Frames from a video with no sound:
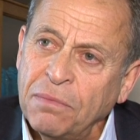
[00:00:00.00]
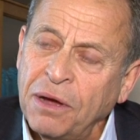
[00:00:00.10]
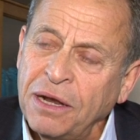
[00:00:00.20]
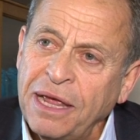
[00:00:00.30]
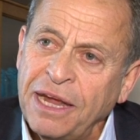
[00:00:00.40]

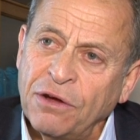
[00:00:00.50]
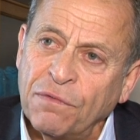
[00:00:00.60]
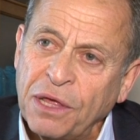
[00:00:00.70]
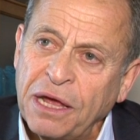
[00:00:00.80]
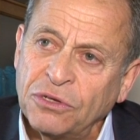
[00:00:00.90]
by laying off
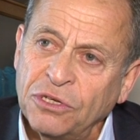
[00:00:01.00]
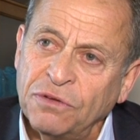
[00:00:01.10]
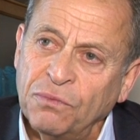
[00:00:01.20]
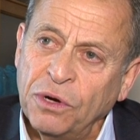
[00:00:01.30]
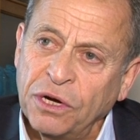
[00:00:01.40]
thousands
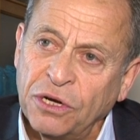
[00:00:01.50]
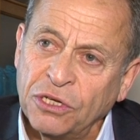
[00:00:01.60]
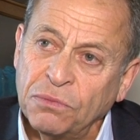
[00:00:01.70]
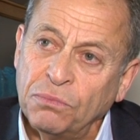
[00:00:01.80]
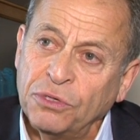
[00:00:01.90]
of
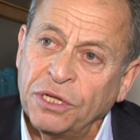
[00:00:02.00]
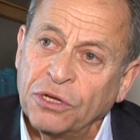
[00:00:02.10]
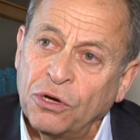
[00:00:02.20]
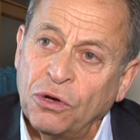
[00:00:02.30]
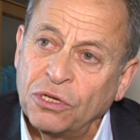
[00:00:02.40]
workers and putting
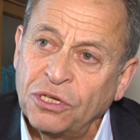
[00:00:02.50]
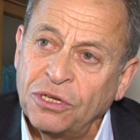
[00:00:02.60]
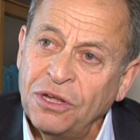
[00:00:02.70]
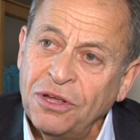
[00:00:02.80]
the cost